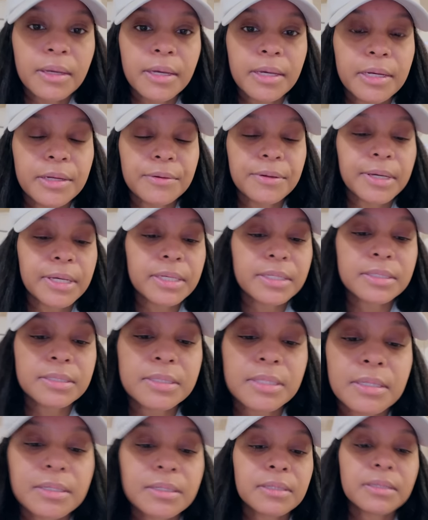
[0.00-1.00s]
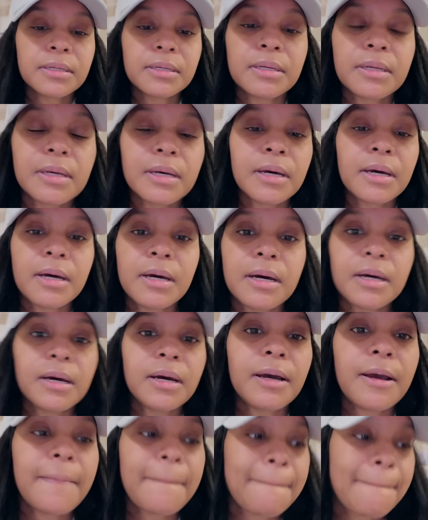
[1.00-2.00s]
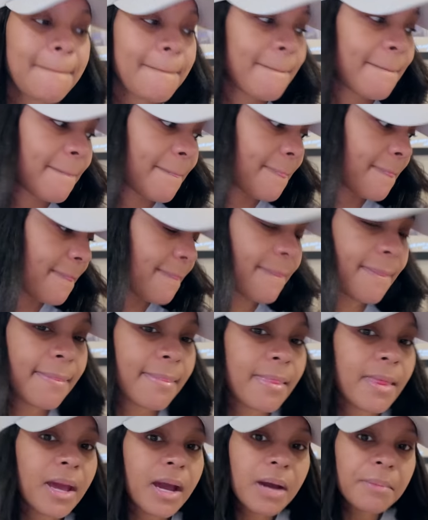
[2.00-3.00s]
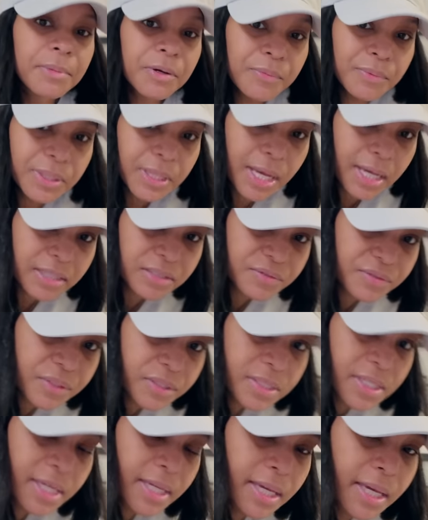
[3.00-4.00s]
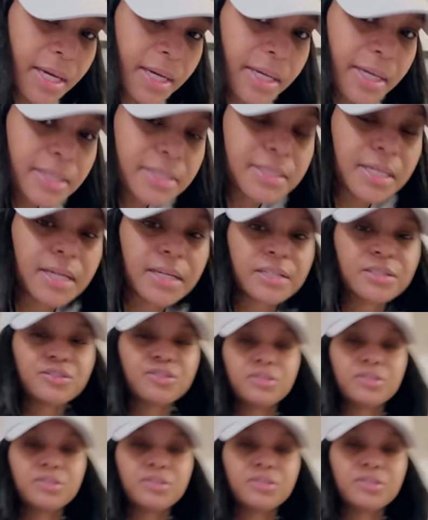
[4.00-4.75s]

Anyways, um, I'm gonna relax for a second. I guess I can